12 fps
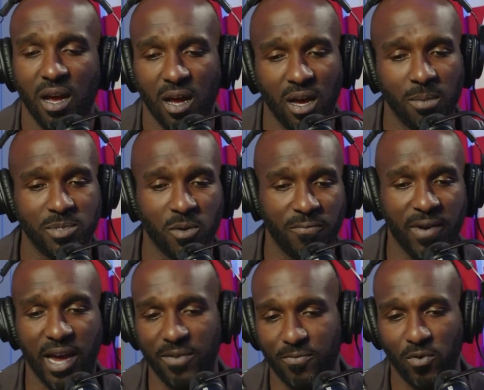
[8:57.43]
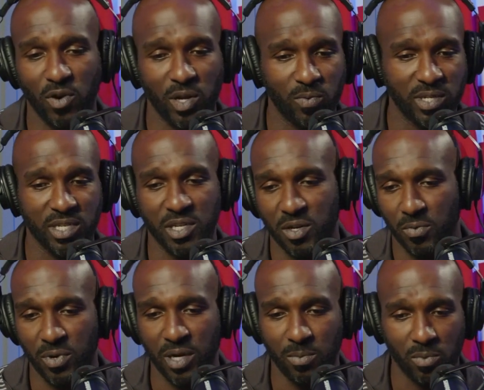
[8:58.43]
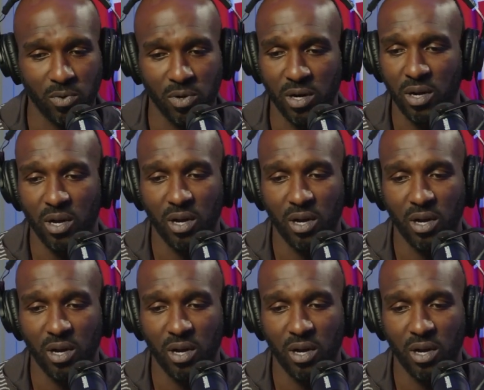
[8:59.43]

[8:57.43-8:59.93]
So fast forward, he went to the Korean War,